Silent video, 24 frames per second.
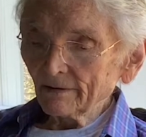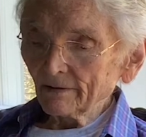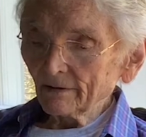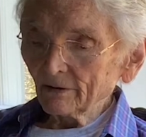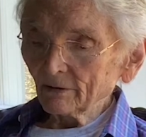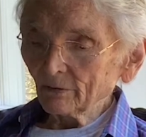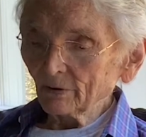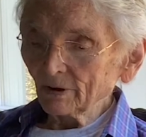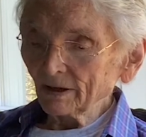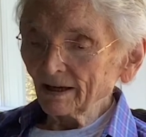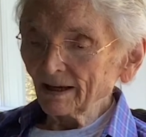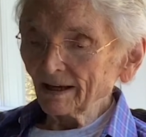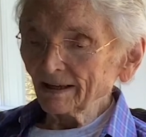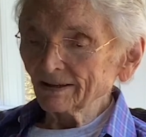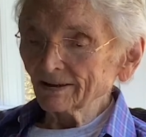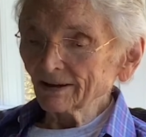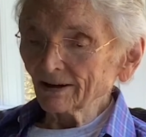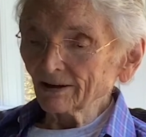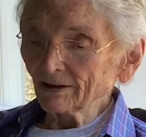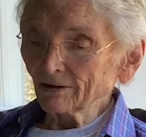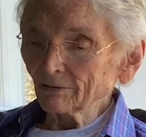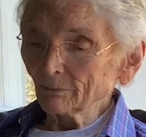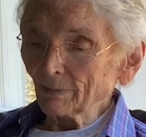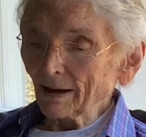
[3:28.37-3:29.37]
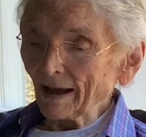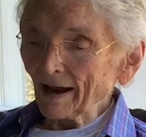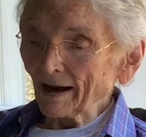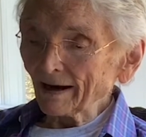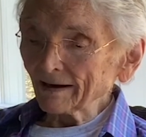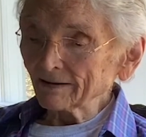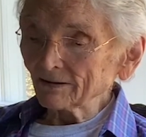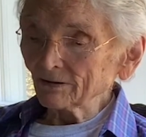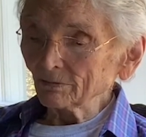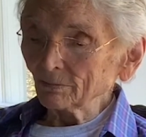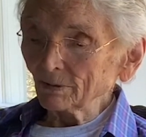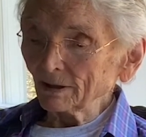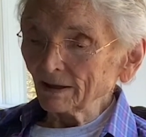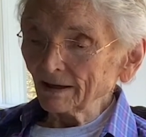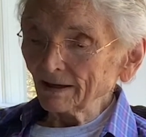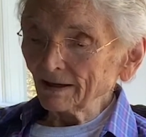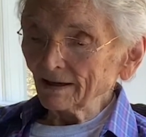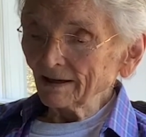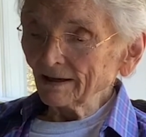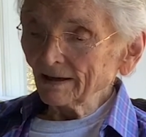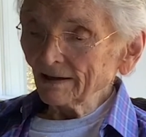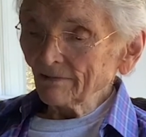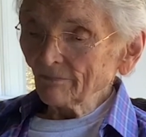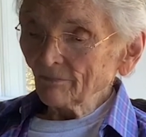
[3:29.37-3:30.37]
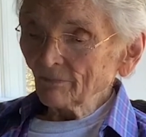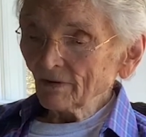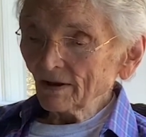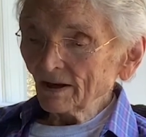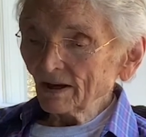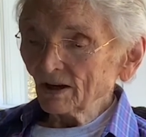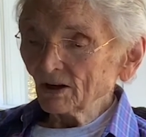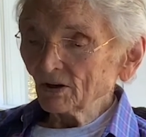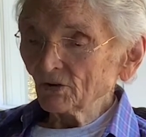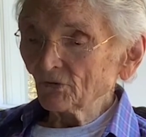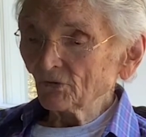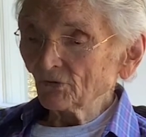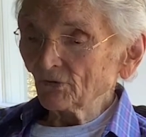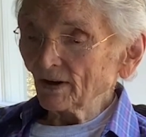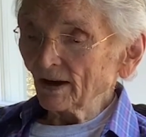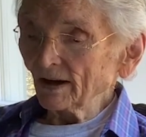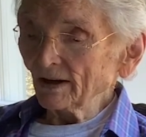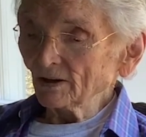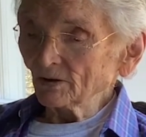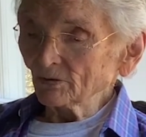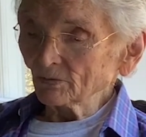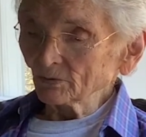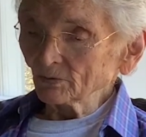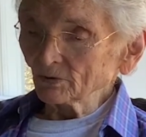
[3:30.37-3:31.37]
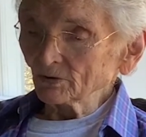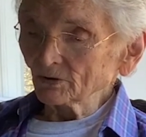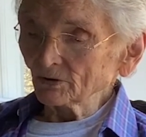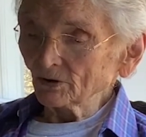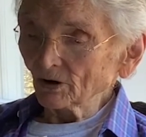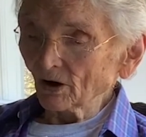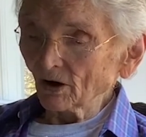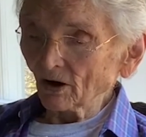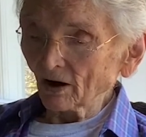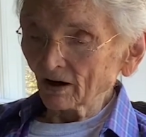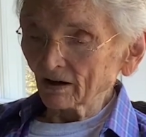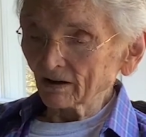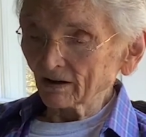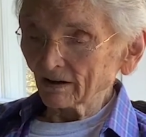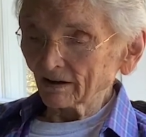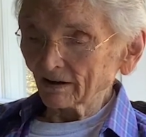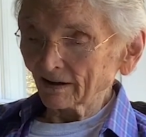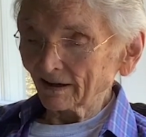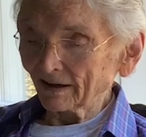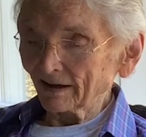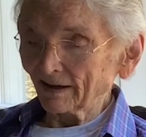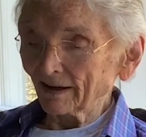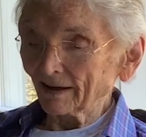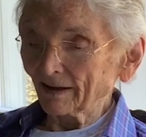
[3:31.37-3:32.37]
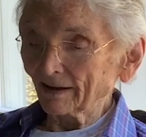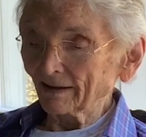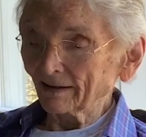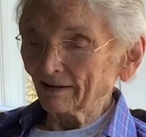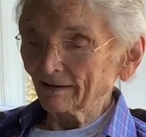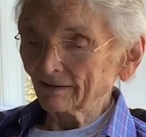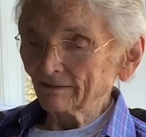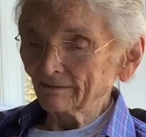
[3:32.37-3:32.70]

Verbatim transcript: When he turned back to me, his face was dark again.